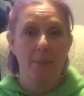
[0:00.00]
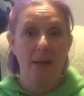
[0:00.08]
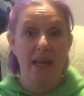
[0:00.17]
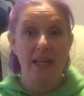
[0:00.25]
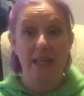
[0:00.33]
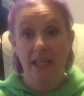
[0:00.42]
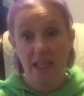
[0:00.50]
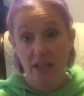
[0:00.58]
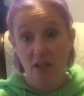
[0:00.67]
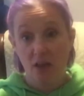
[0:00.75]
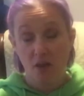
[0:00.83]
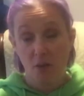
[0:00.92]
and heal
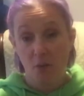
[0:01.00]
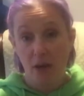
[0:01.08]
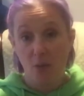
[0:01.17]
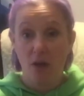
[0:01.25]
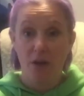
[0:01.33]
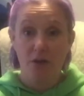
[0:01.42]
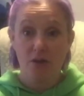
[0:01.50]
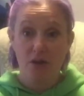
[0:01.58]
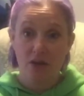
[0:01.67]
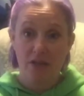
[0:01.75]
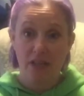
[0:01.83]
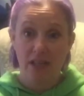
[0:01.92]
all the way while you're
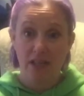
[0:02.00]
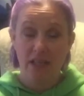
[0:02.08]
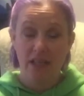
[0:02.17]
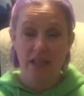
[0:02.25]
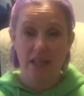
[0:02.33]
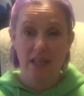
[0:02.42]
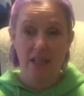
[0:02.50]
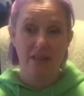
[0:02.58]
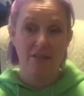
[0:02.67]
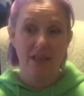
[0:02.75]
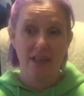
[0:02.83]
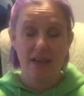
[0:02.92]
nursing,
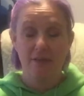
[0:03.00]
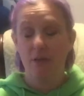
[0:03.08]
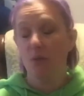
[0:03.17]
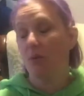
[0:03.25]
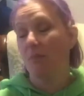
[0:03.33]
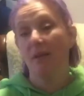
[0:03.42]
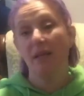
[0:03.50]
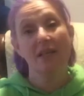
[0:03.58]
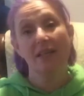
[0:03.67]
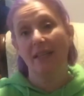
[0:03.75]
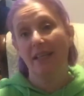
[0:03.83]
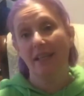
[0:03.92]
even if you
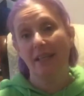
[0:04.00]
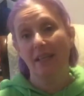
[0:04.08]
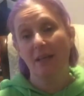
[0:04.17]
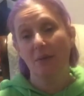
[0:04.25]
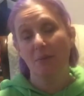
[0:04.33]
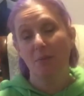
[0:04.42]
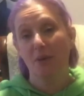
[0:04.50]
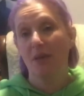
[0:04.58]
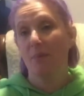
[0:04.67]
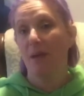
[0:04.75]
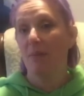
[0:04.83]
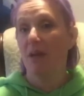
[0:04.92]
repeatedly put the
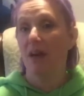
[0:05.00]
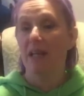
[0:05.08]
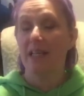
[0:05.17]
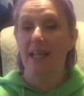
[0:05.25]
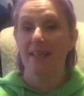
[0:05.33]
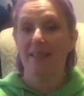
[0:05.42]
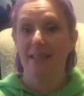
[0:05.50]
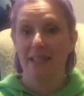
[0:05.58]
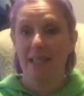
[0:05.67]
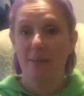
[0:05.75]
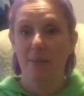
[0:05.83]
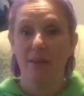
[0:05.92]
baby on nice and
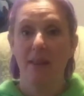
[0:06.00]
deep.